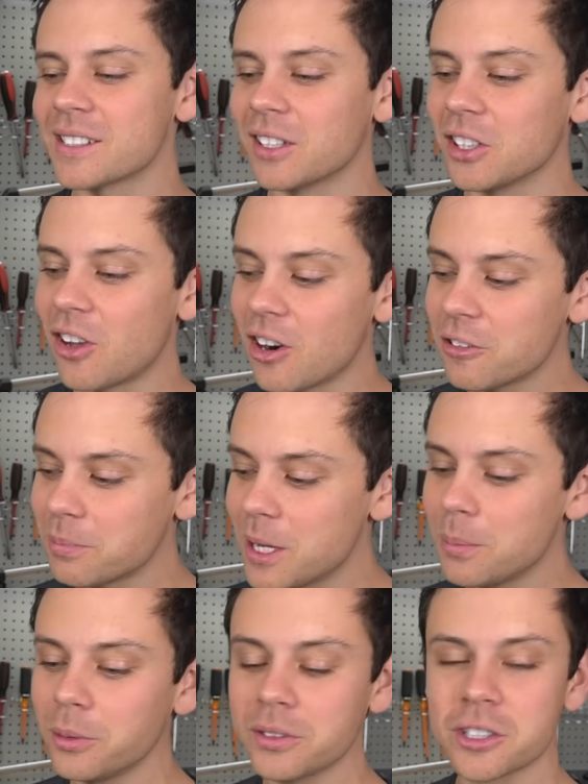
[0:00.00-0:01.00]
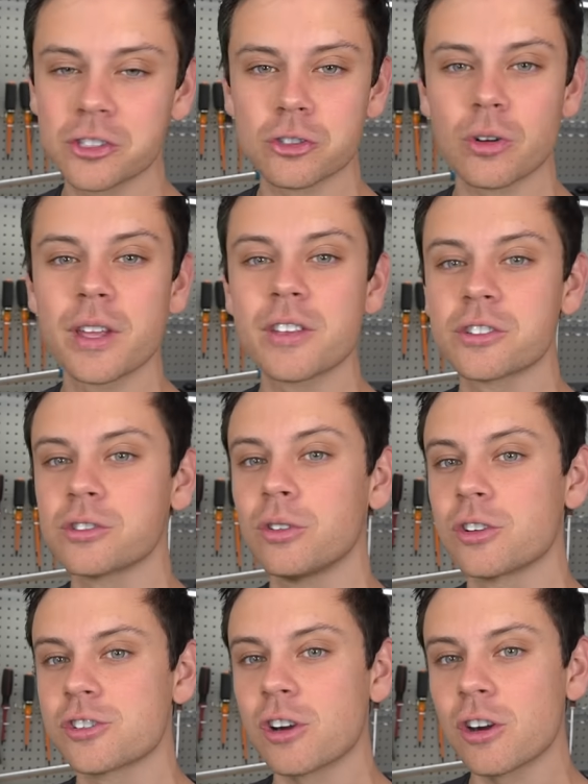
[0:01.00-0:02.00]
A lot of people destroy their
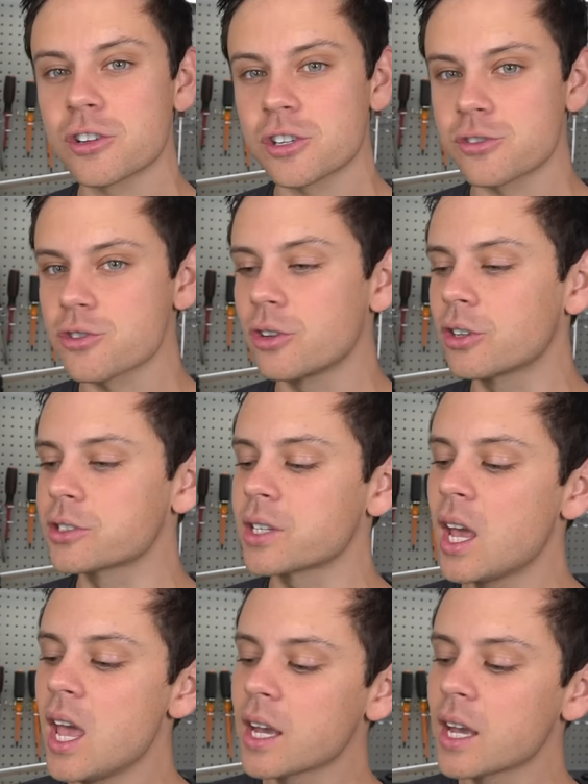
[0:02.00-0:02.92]
solar charge controllers